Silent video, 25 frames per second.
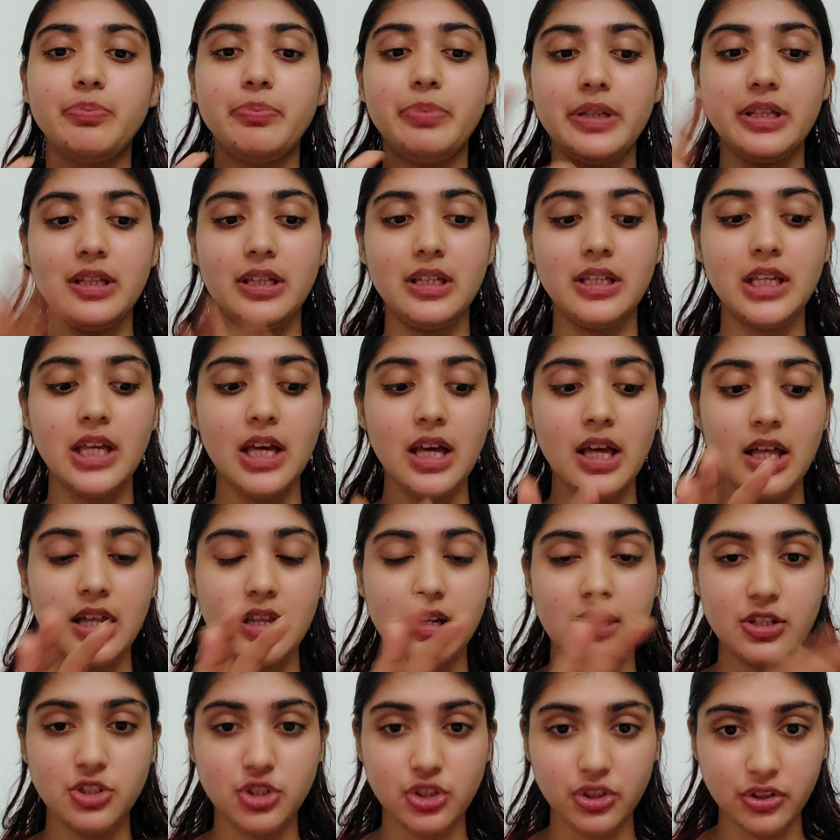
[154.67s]
be
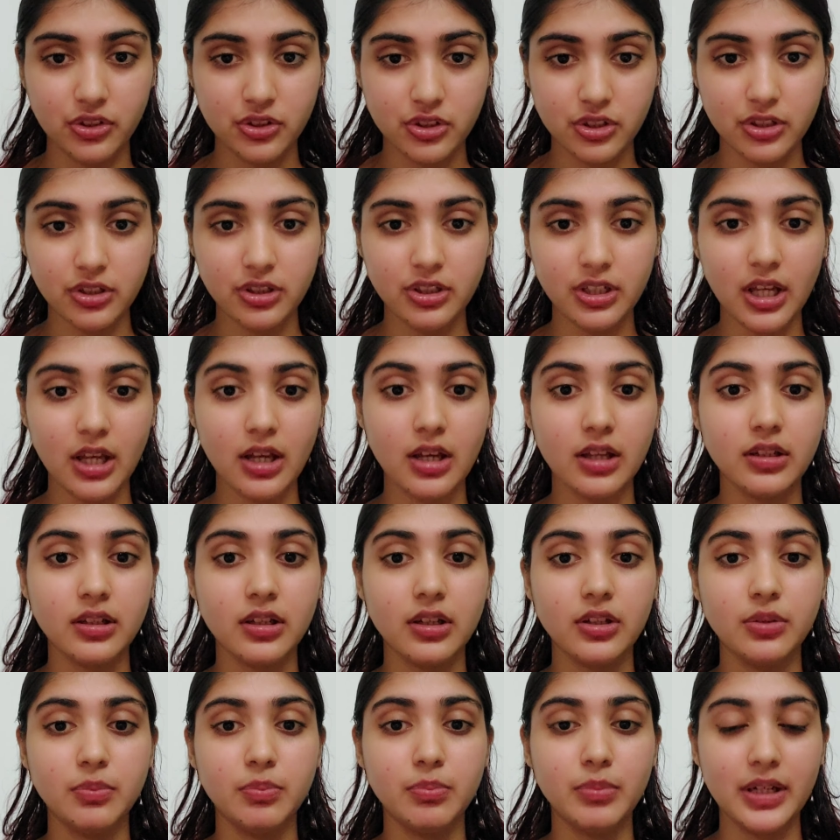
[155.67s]
registered in
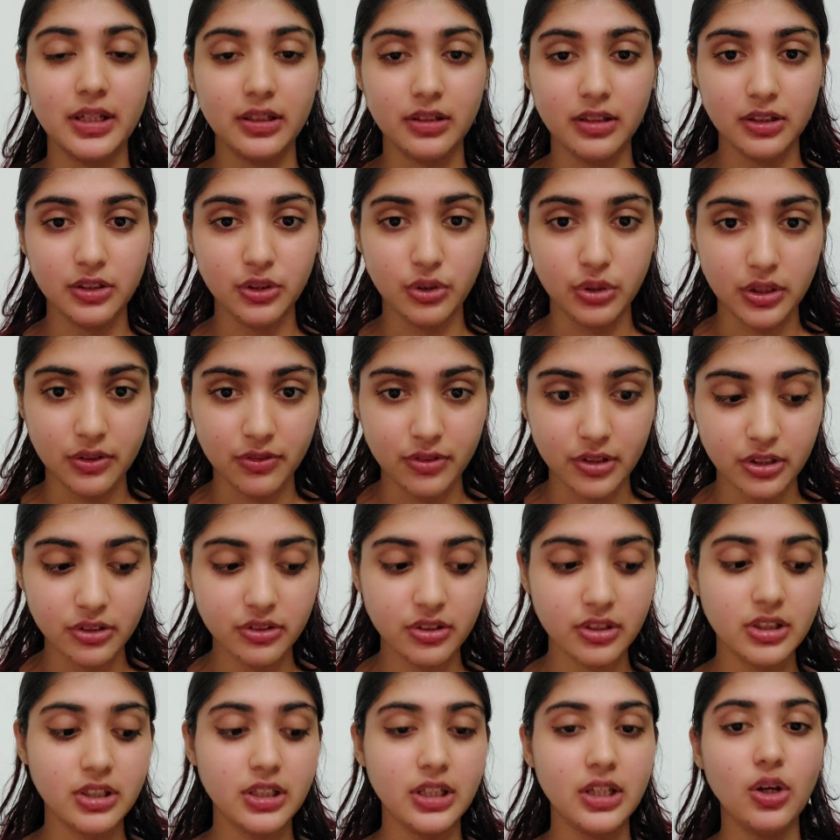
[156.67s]
a medical
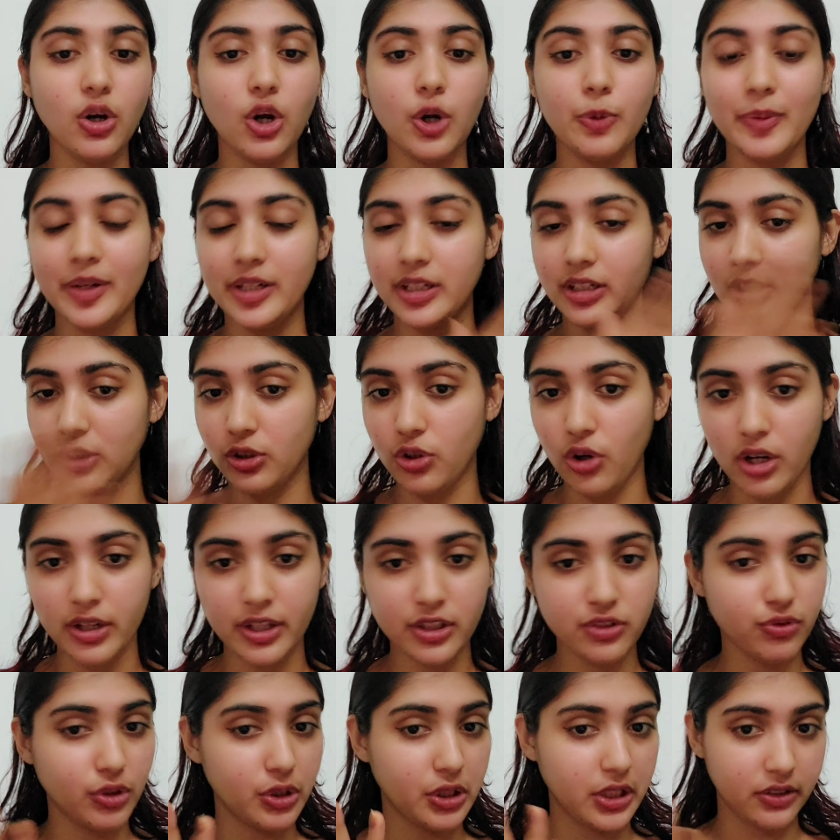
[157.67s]
university or medical
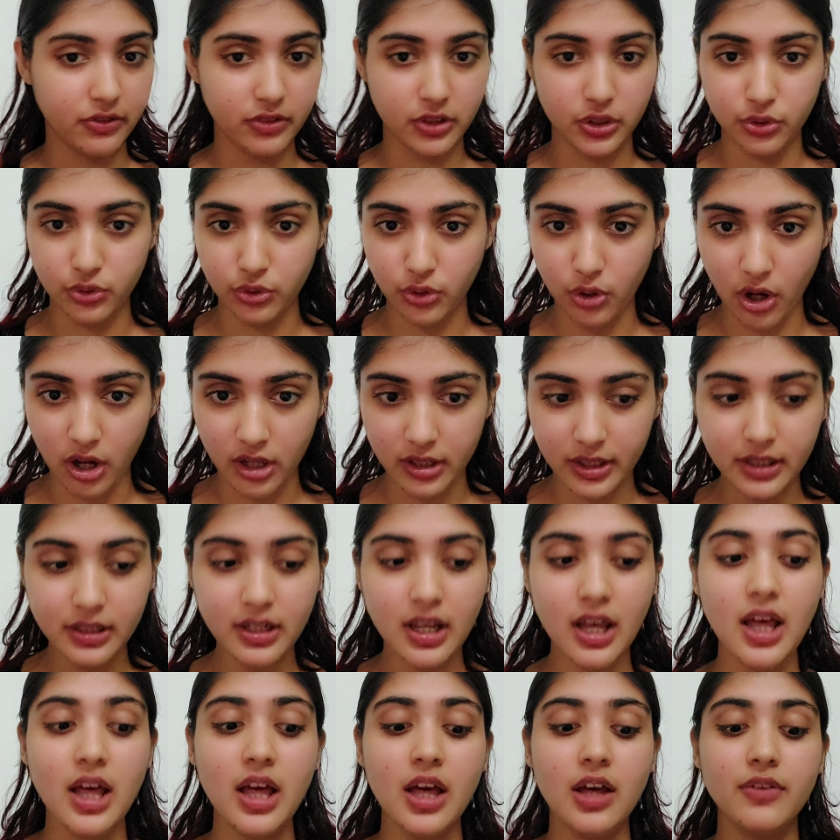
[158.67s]
college, whatever you call
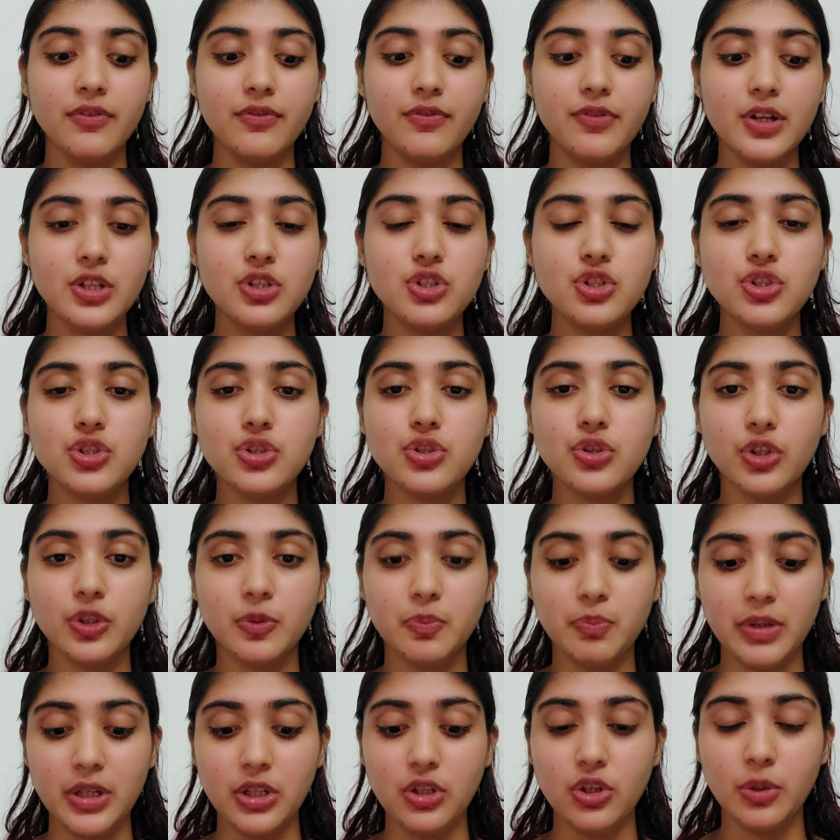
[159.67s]
it, which
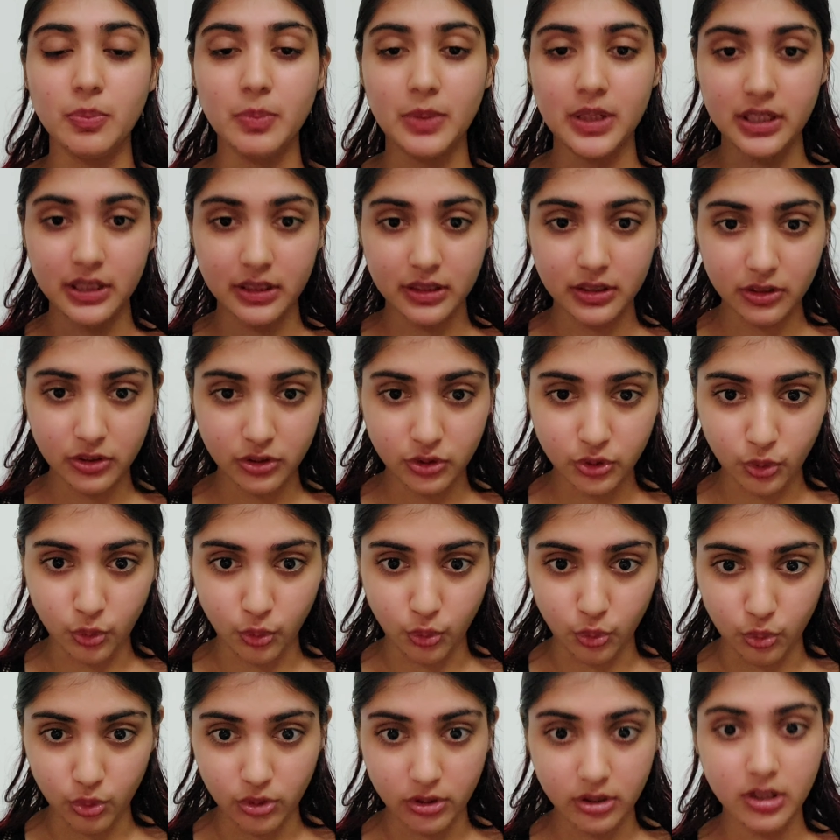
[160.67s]
should be, your medical
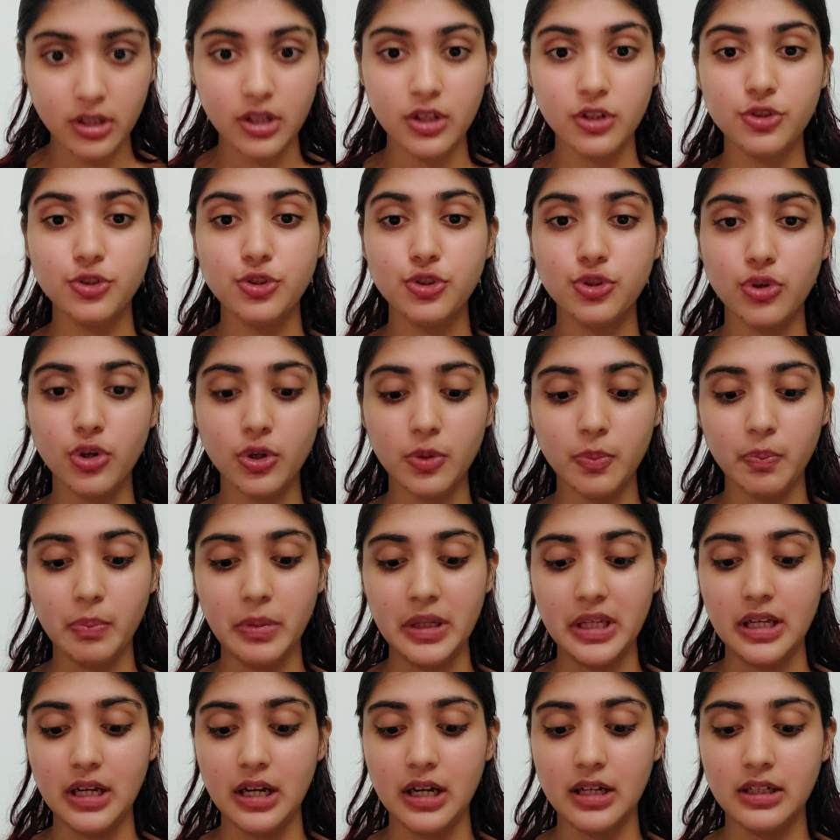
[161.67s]
school should
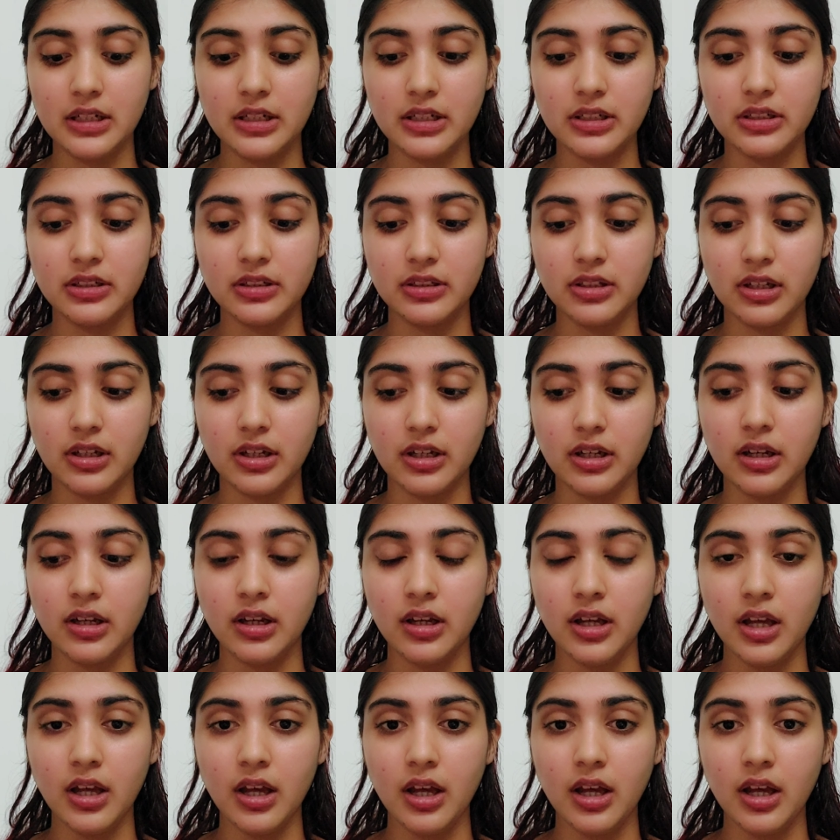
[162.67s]
be under the